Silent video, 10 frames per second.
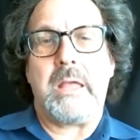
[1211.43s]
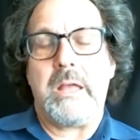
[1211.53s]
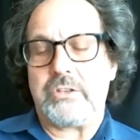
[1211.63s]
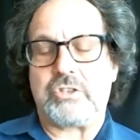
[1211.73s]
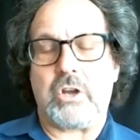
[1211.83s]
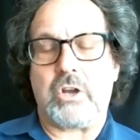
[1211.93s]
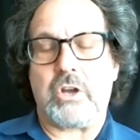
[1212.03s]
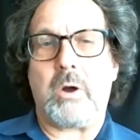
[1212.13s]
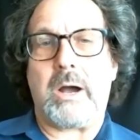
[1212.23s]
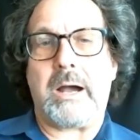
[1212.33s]

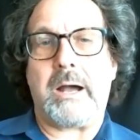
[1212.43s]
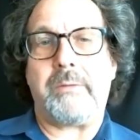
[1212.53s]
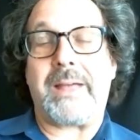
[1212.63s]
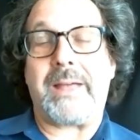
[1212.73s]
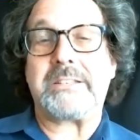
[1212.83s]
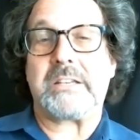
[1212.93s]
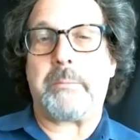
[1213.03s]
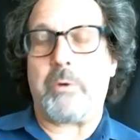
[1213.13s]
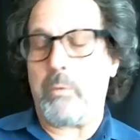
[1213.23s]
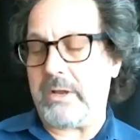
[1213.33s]
So uh, that's a
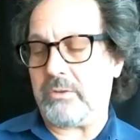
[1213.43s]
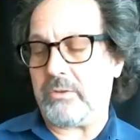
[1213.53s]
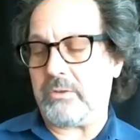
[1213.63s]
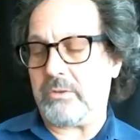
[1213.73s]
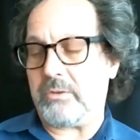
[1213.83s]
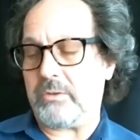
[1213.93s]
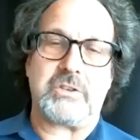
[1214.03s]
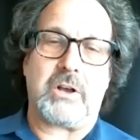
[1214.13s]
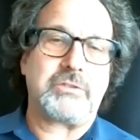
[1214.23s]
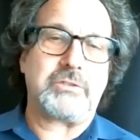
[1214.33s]
couple ways we can
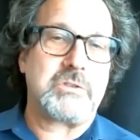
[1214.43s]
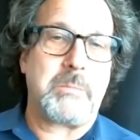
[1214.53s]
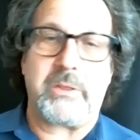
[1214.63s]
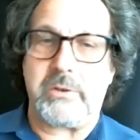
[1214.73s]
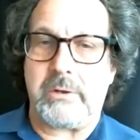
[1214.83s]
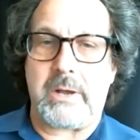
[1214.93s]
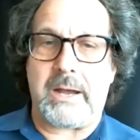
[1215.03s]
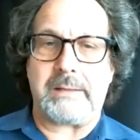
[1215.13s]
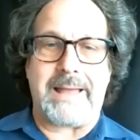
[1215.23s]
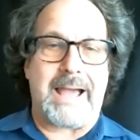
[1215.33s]
detect it. There's also some
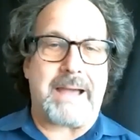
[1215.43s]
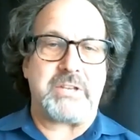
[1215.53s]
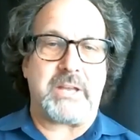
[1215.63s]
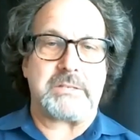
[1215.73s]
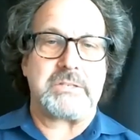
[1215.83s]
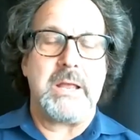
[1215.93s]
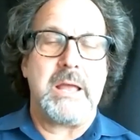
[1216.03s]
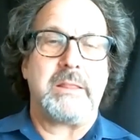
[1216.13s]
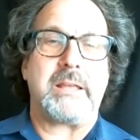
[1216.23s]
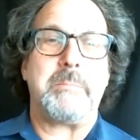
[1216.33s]
other uh, lab
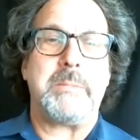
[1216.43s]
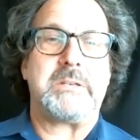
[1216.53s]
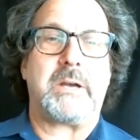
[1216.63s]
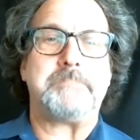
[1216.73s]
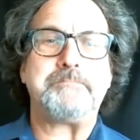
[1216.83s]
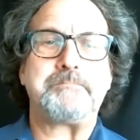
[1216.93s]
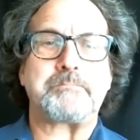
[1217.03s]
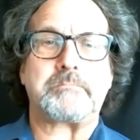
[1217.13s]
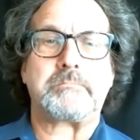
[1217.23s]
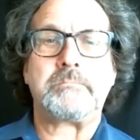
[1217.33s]
tests that can be done
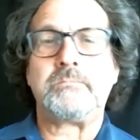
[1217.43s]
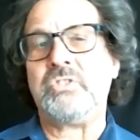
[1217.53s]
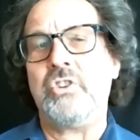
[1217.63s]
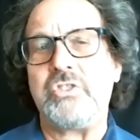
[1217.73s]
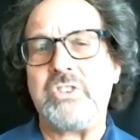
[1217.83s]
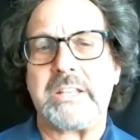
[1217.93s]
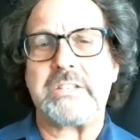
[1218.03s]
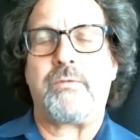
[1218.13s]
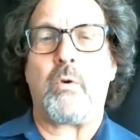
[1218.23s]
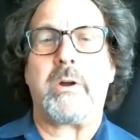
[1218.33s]
to test
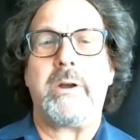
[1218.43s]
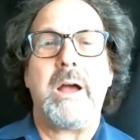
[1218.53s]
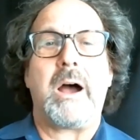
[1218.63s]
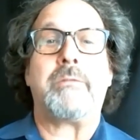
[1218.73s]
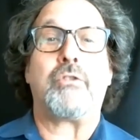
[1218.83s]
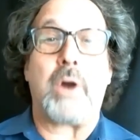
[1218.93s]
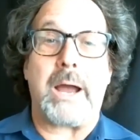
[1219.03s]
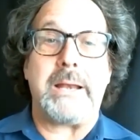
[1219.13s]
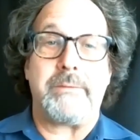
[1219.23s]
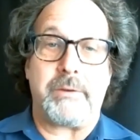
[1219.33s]
for a
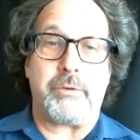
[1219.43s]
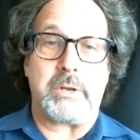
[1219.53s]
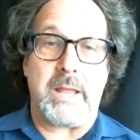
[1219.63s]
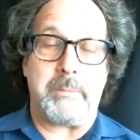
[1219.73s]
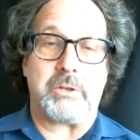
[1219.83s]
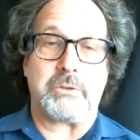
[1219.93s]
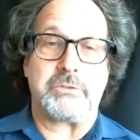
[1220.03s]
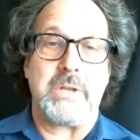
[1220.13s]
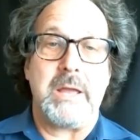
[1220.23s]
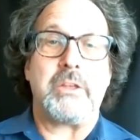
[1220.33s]
variety of different chemicals
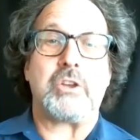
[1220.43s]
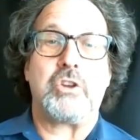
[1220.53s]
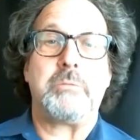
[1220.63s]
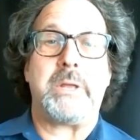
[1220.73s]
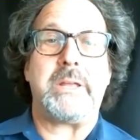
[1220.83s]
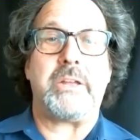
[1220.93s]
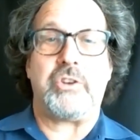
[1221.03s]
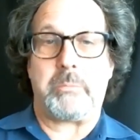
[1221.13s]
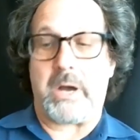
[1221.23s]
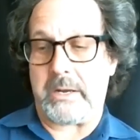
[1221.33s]
that could be in your
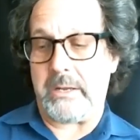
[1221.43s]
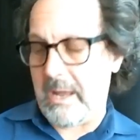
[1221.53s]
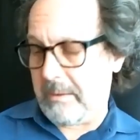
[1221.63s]
body.